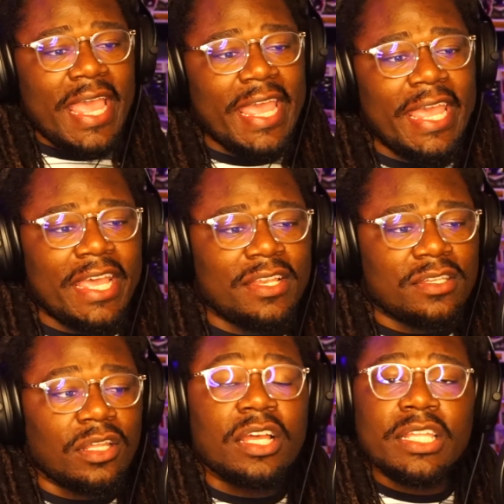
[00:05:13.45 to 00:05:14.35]

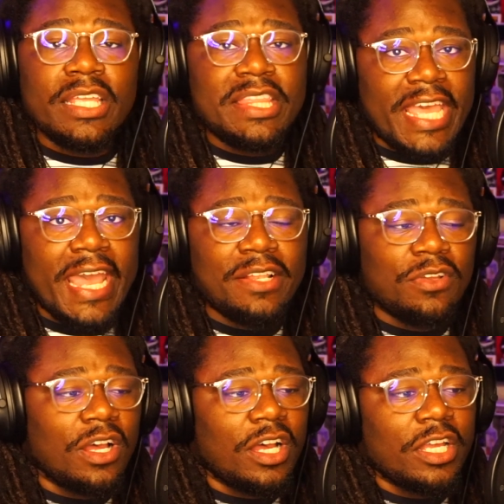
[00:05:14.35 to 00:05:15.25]
And luckily that
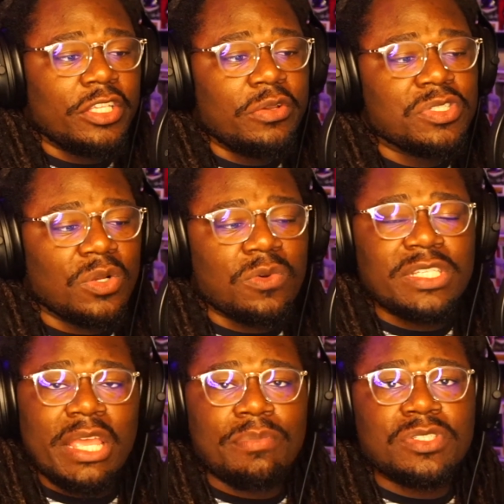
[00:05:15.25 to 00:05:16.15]
user was
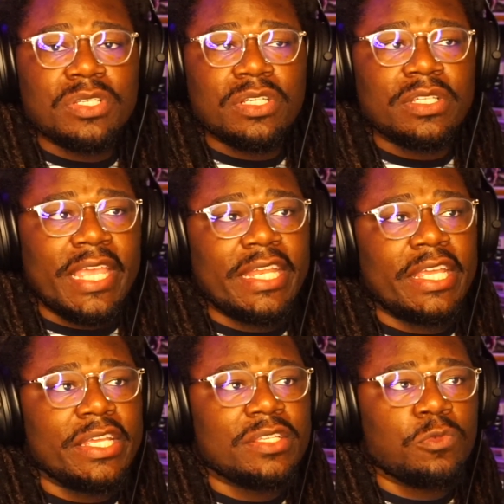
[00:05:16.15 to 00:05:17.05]
able
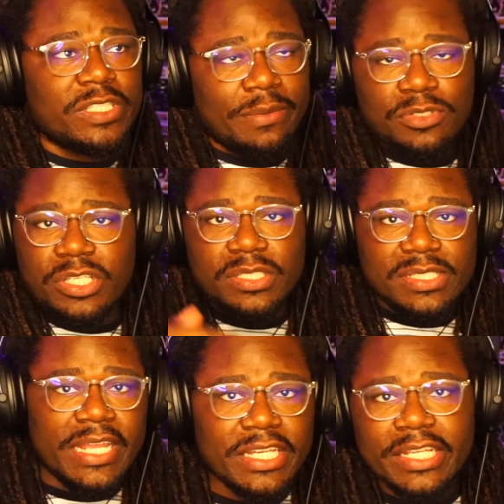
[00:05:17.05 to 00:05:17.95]
to
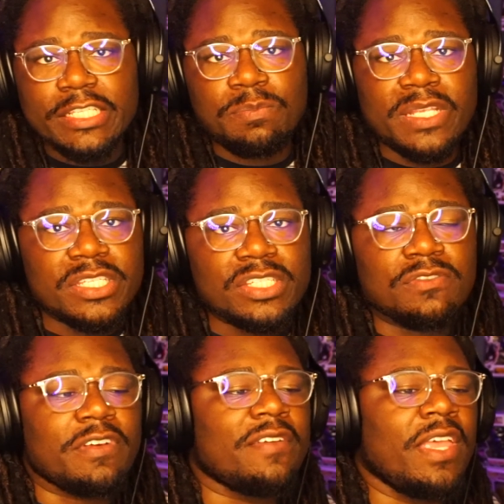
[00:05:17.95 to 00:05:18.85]
send his
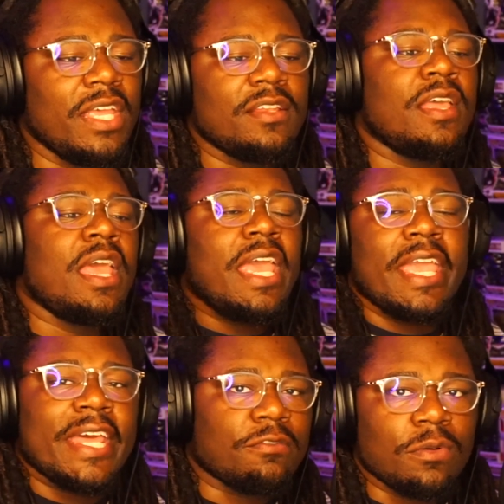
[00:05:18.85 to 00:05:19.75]
PlayStation 5 in
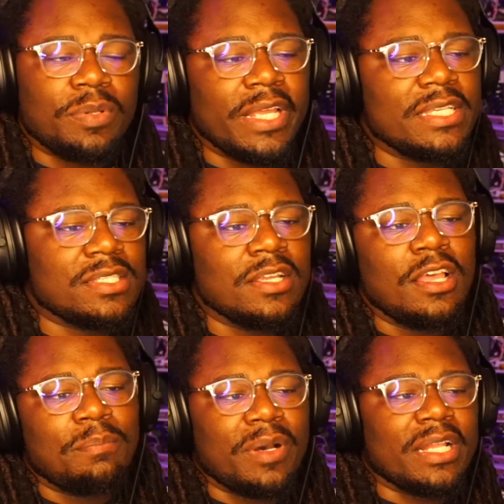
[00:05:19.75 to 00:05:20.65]
and get it replaced,
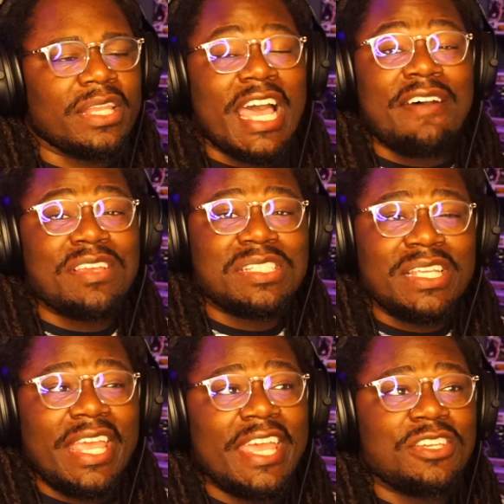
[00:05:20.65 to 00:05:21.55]
but they obviously
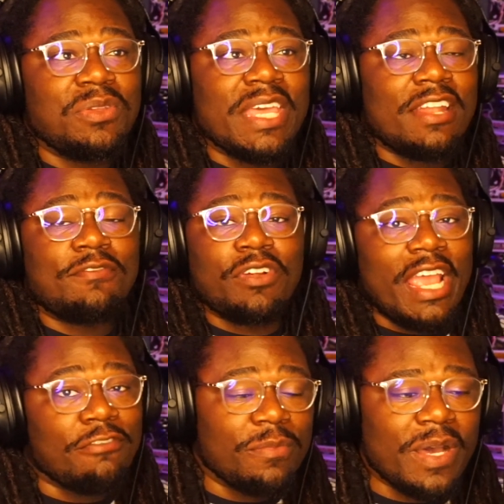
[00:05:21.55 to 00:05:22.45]
can't do that for
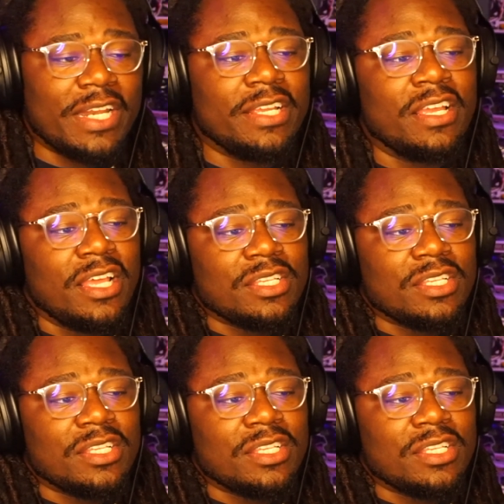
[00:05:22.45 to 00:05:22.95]
everybody.